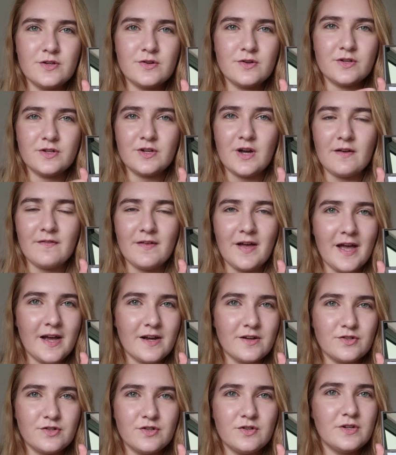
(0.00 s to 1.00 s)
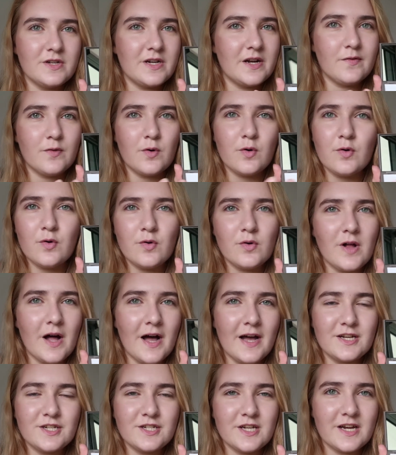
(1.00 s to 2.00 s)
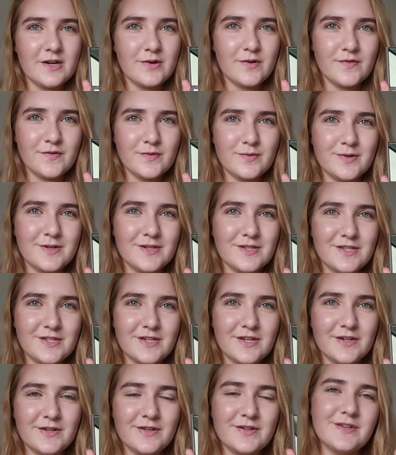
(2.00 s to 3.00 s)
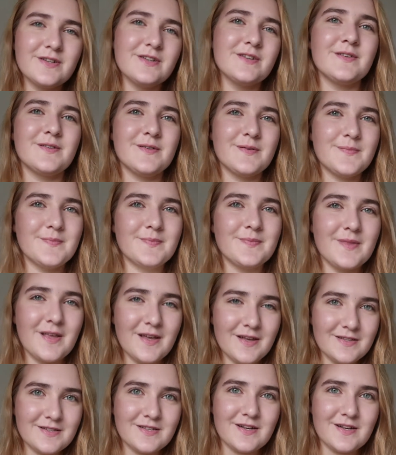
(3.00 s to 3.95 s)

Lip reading: you can have extra, you can have all eyeshadow if you wanted to.